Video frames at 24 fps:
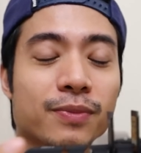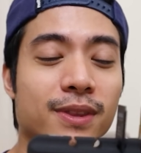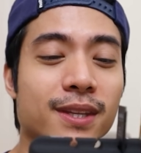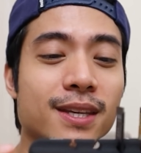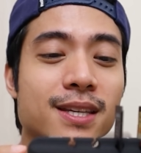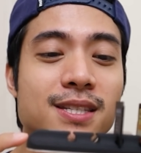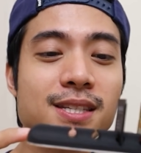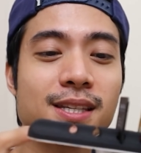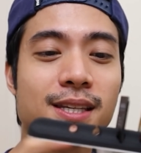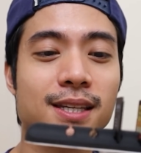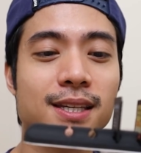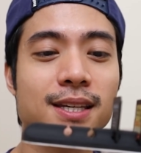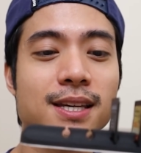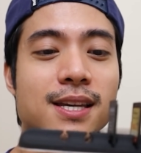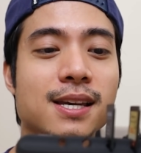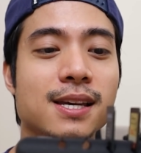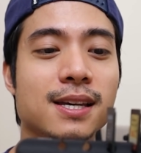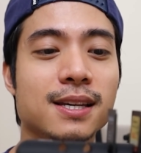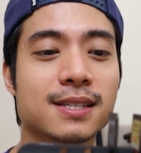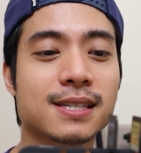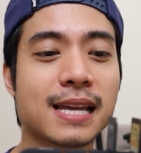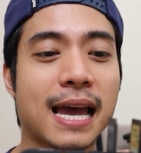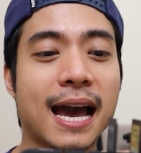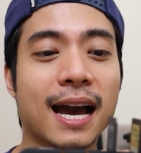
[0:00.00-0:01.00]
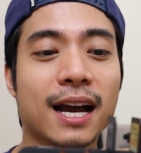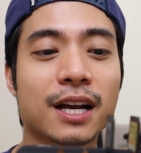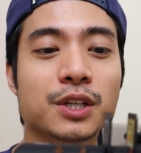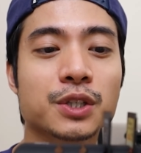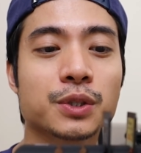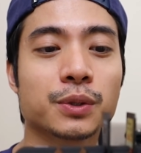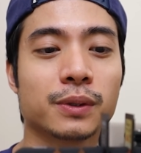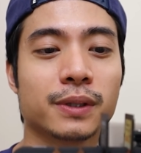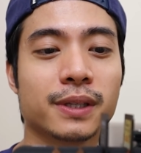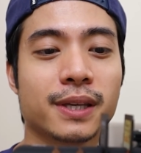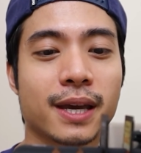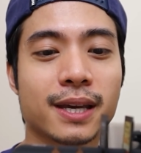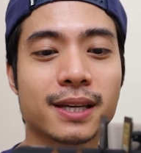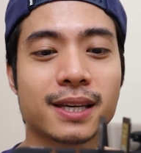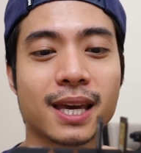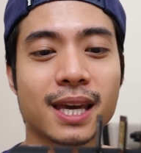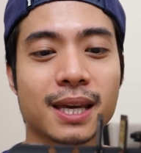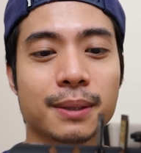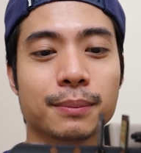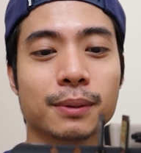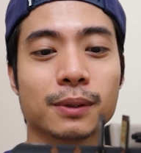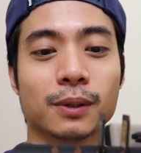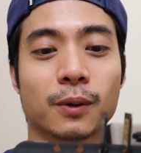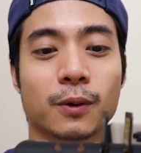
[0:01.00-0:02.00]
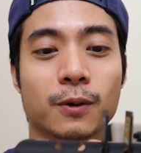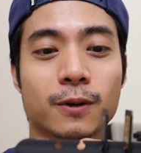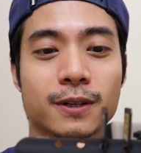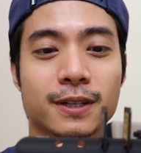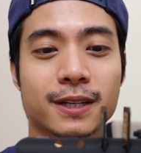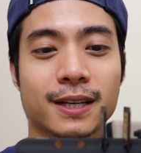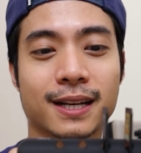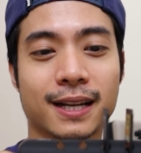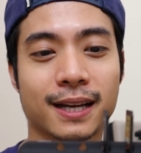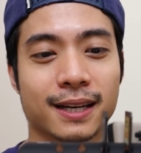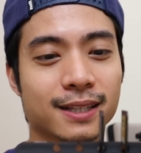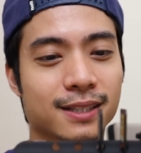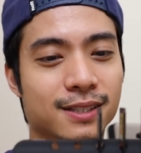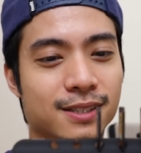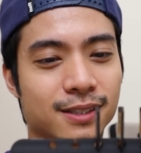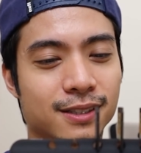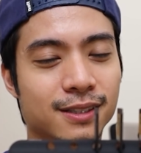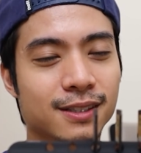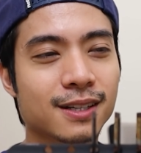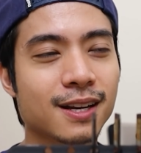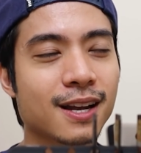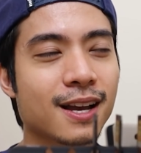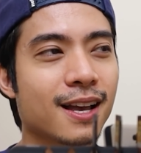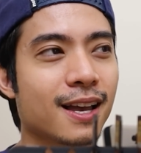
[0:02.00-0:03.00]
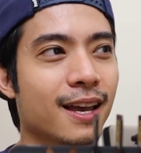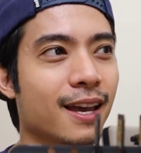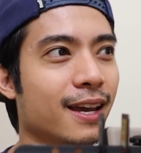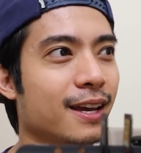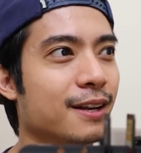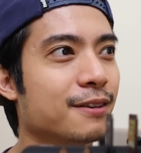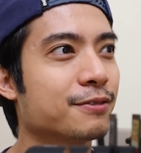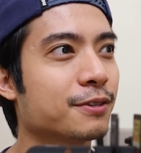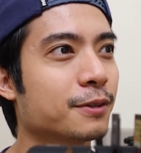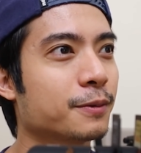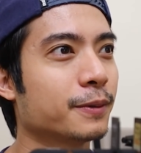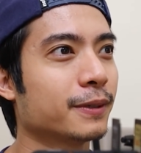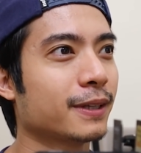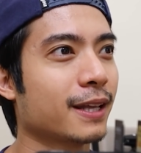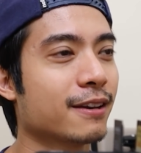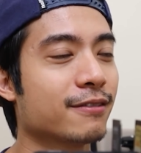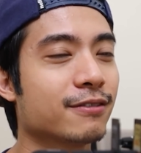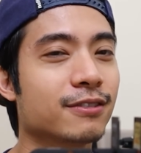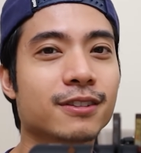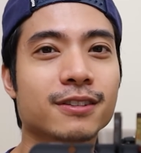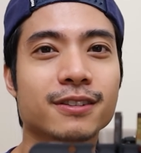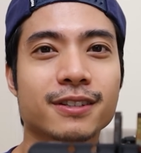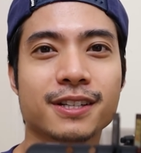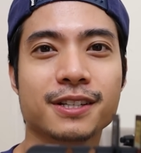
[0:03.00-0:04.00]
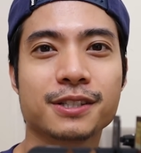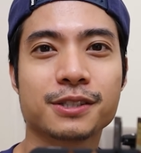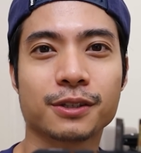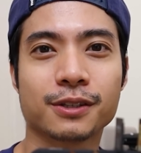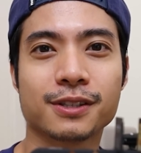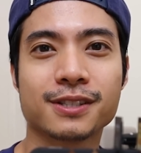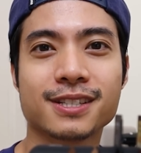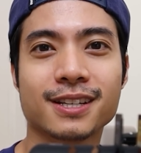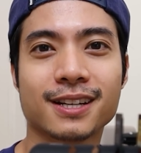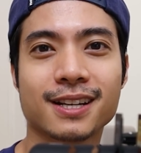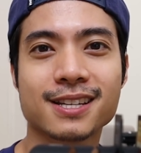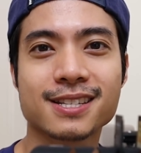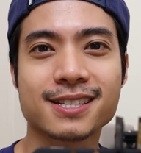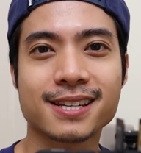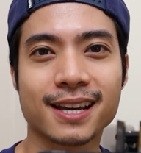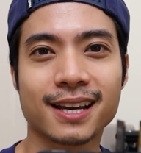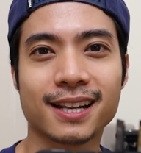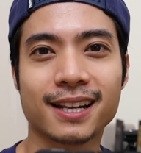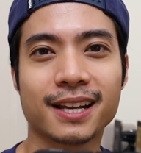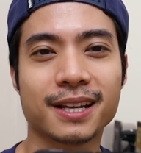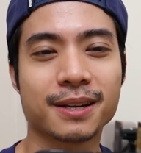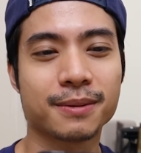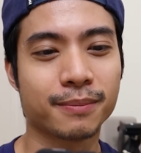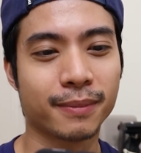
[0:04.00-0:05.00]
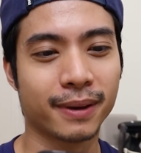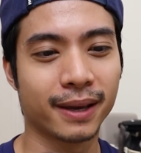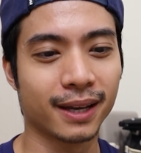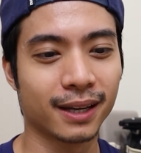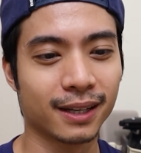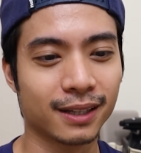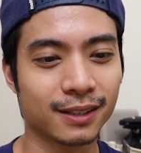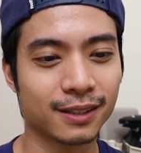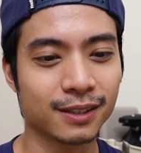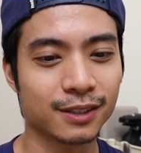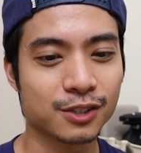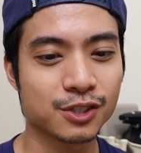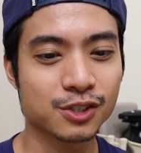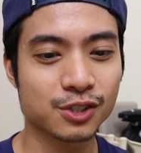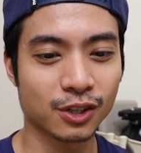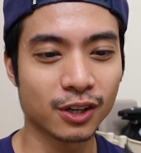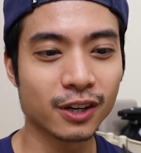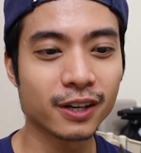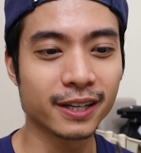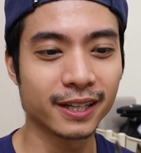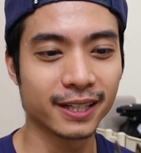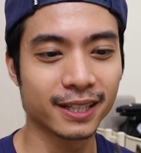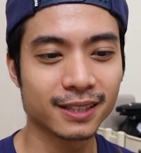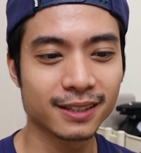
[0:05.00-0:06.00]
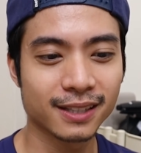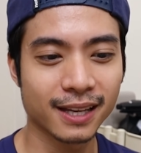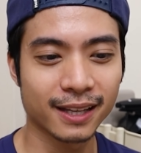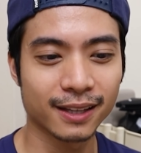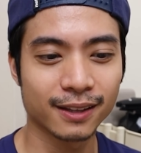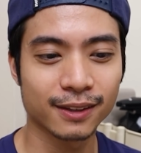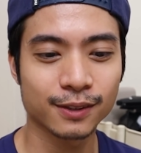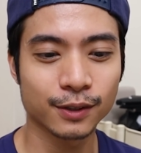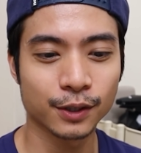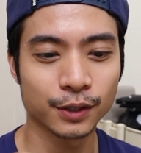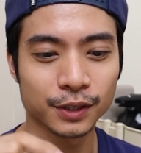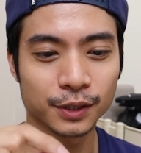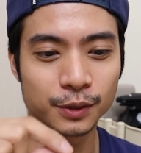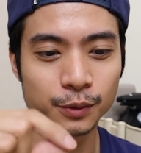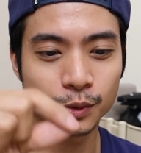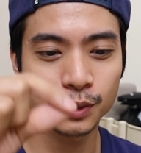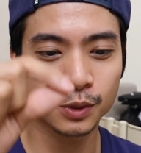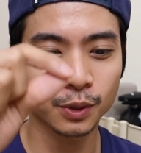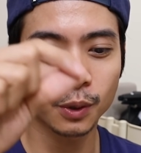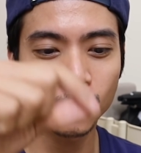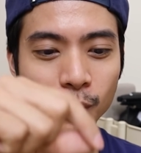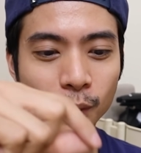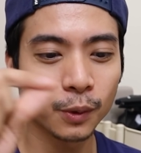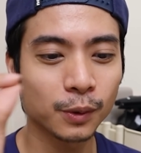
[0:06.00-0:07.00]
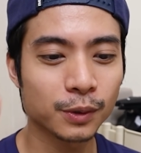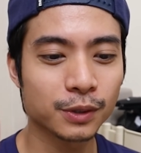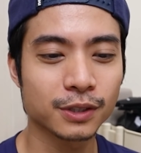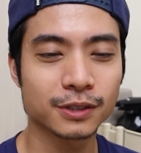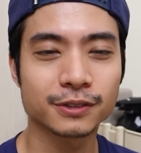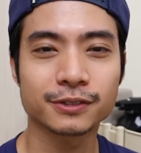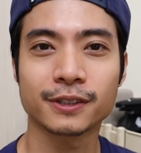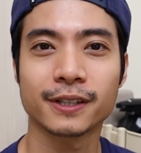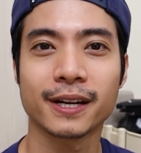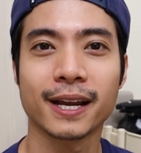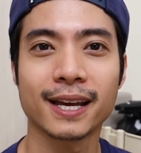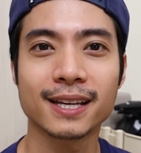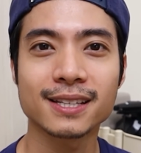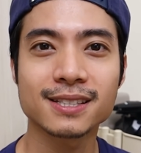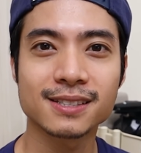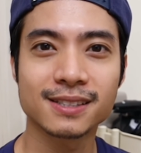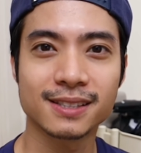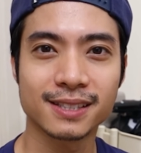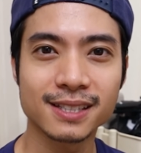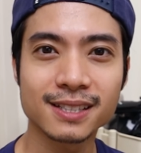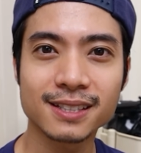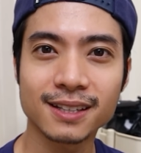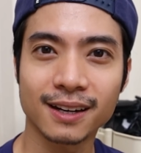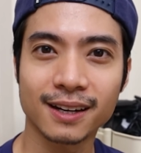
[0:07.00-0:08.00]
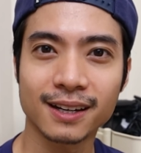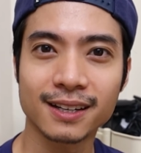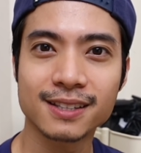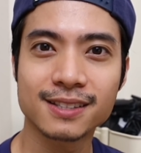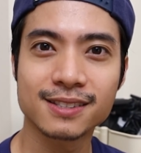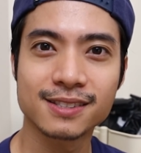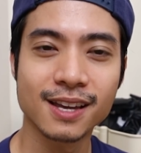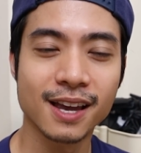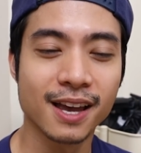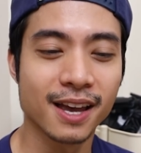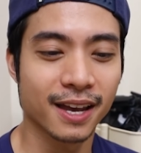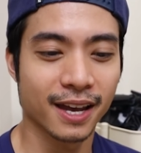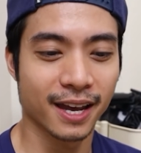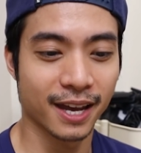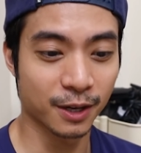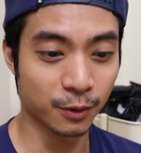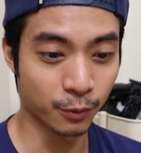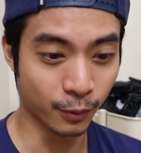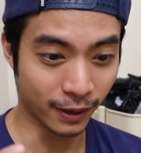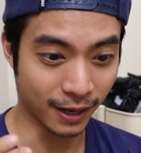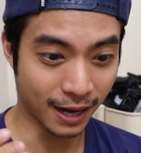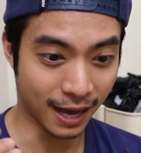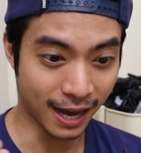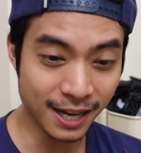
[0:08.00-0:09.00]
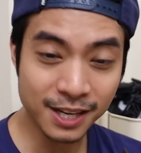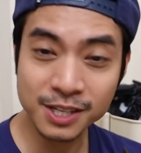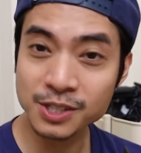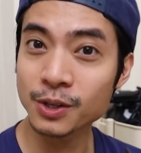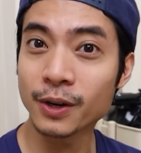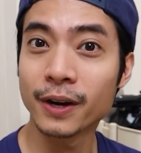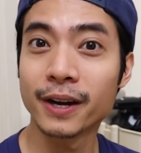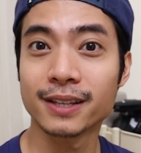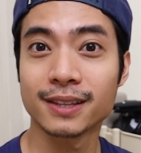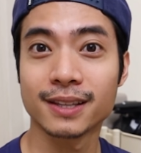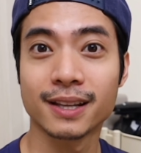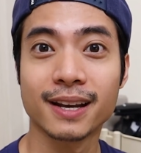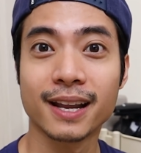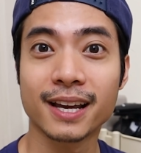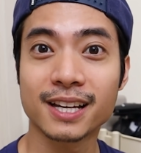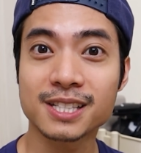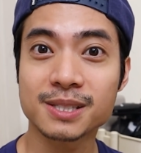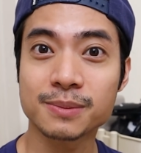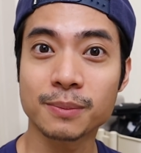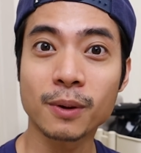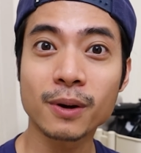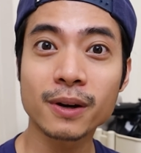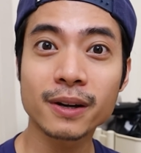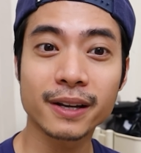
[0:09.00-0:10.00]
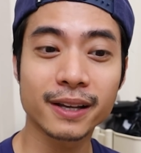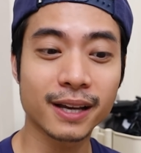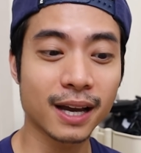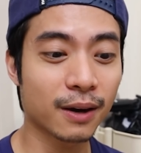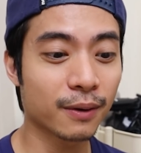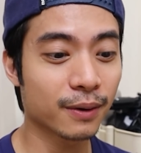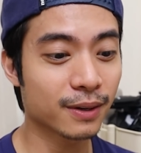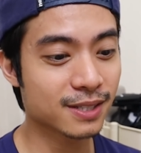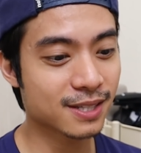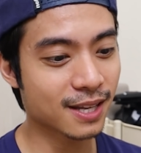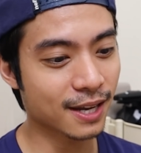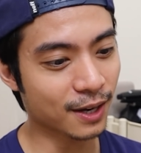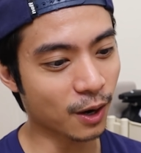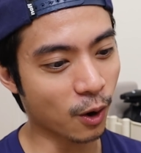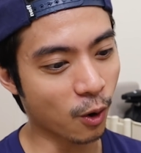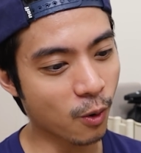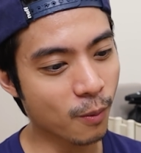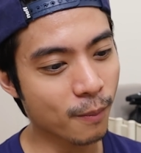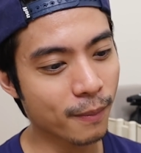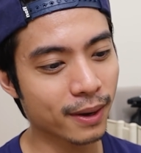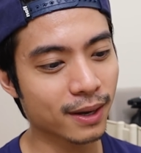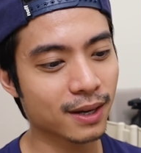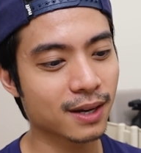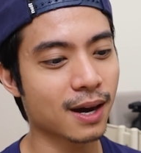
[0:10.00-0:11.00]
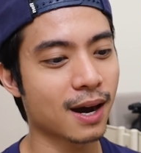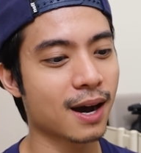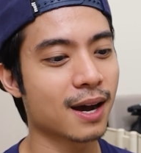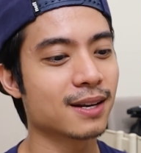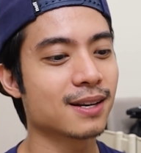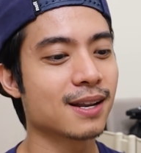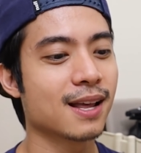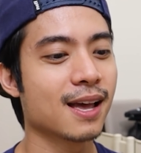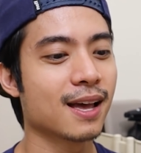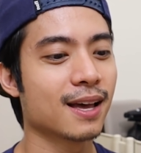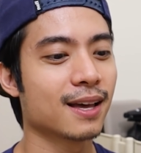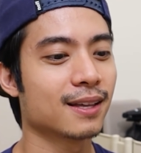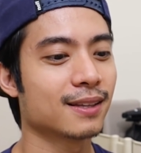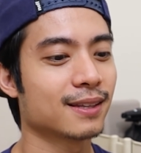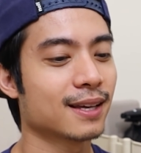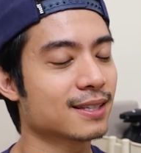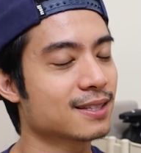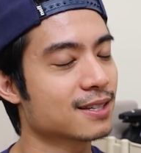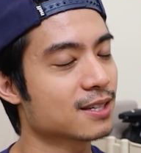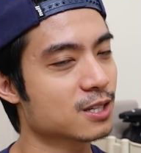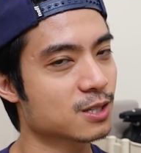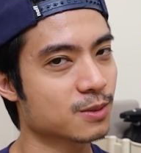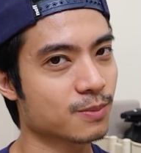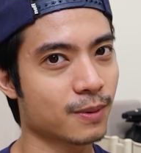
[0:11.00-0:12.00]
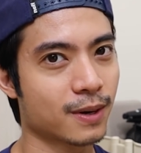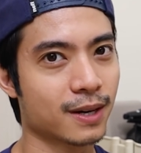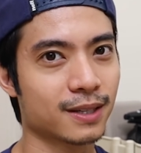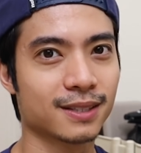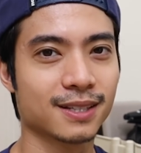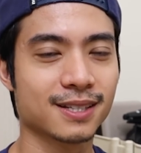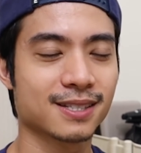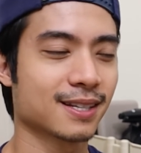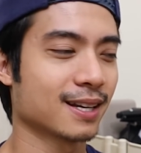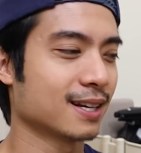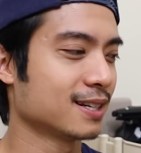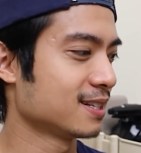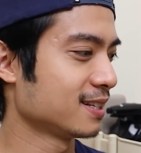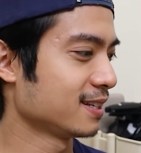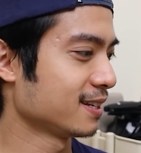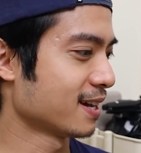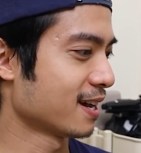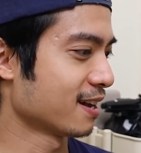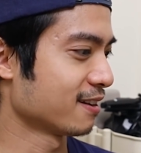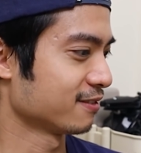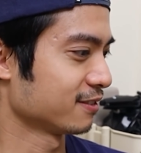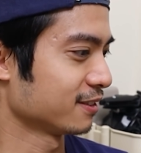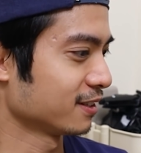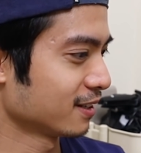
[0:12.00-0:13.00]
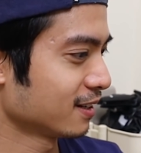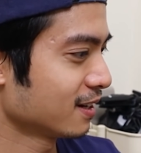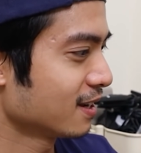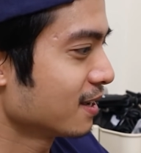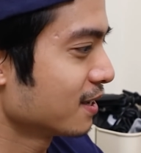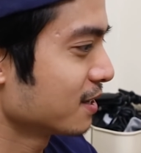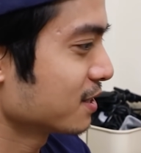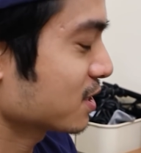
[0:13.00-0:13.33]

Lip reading: This is actually a cable organizer, and for whatever reason, Sina Sel and Meng saw it and thought it was a holder for SD cards. And when I saw it the next morning, I was like, oh my god, that's the smartest idea ever.